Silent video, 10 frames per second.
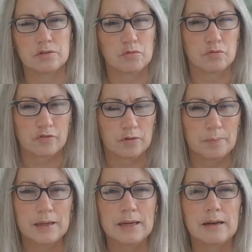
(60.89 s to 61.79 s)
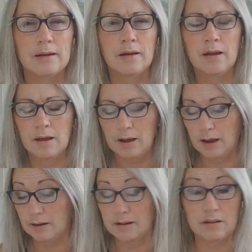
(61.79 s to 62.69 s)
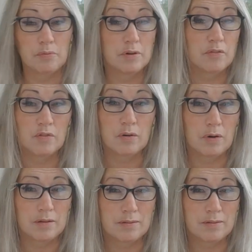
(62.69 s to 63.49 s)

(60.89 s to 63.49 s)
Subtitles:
go for a meal and I eat whatever I want.